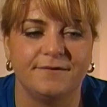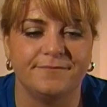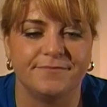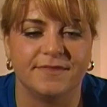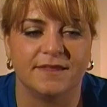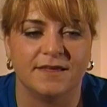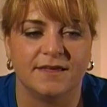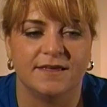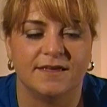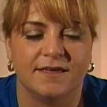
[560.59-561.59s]
So
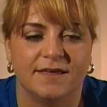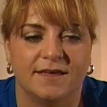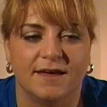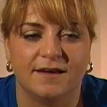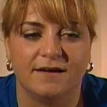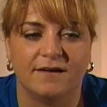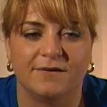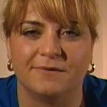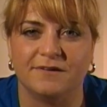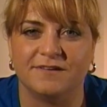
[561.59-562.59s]
I don't know.
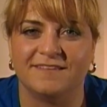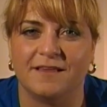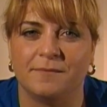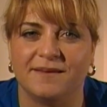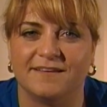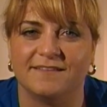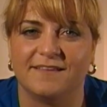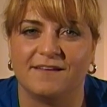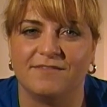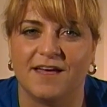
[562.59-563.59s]
I wonder, does anybody
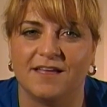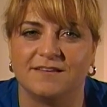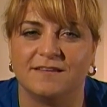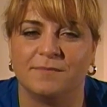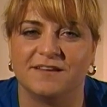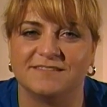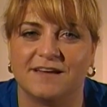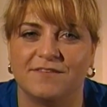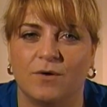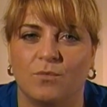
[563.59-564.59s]
else have that? Does anybody
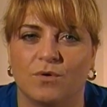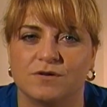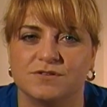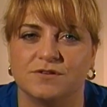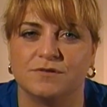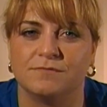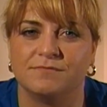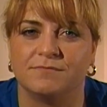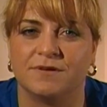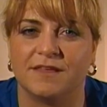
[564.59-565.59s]
else have that
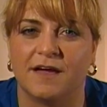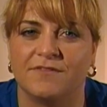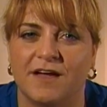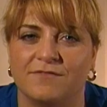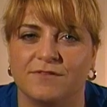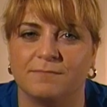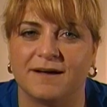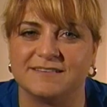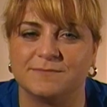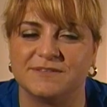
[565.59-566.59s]
wardrobe where they have every
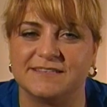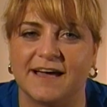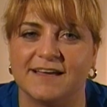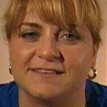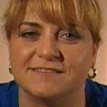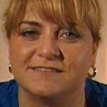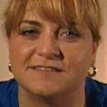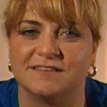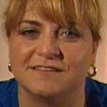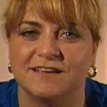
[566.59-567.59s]
possible size
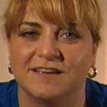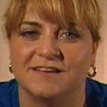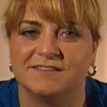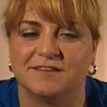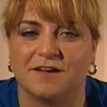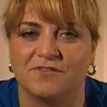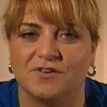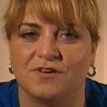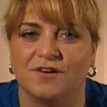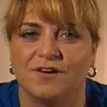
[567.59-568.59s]
to
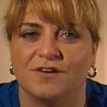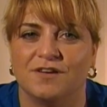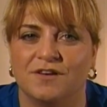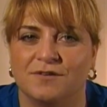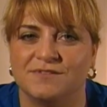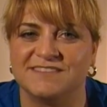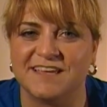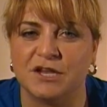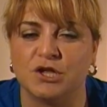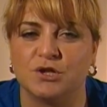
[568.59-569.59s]
cover, you know,
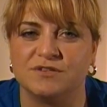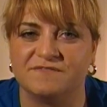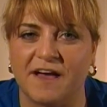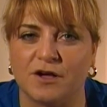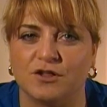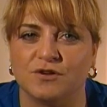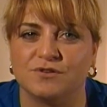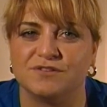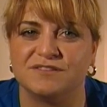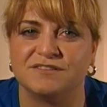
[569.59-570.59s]
skinny clothes, fat
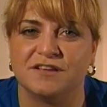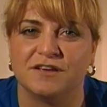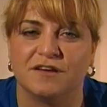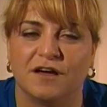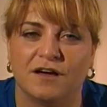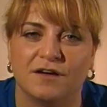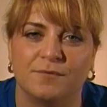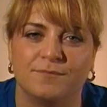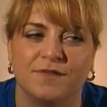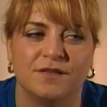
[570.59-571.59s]
clothes,
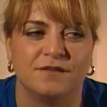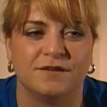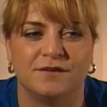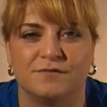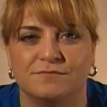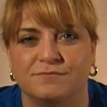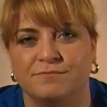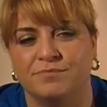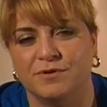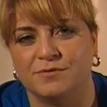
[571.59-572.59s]
you know,
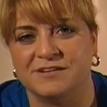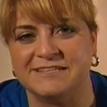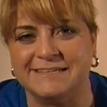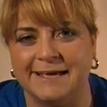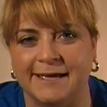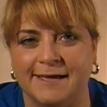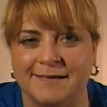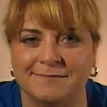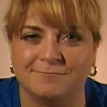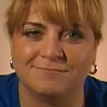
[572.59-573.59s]
bloated
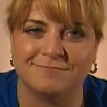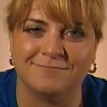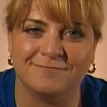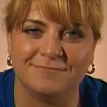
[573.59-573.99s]
day,